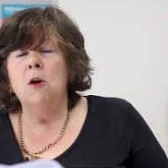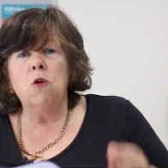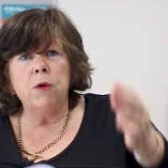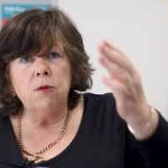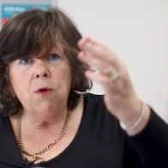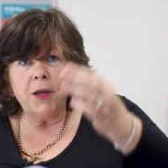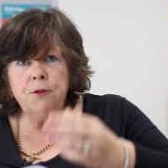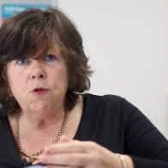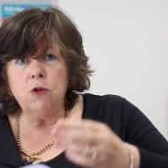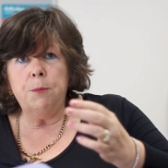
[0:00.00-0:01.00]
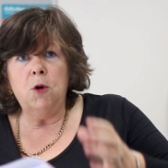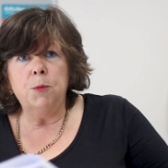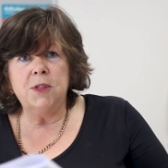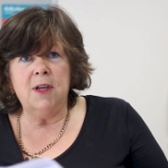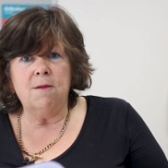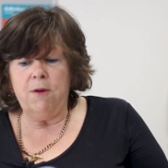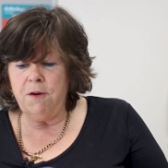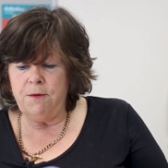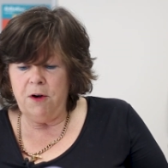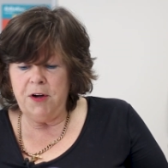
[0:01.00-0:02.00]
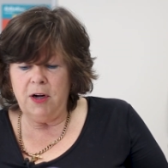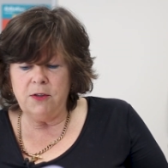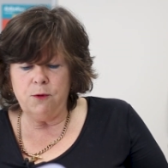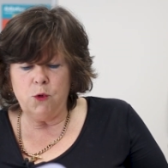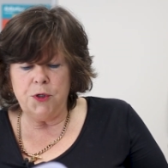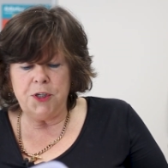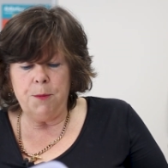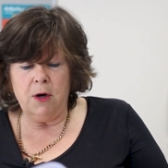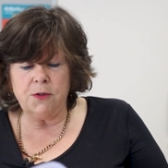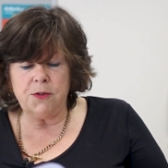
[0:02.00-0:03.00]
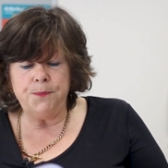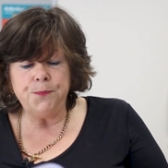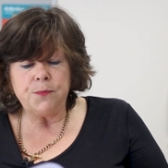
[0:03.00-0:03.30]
Going right through the poem itself, very, very nice for 20 marks.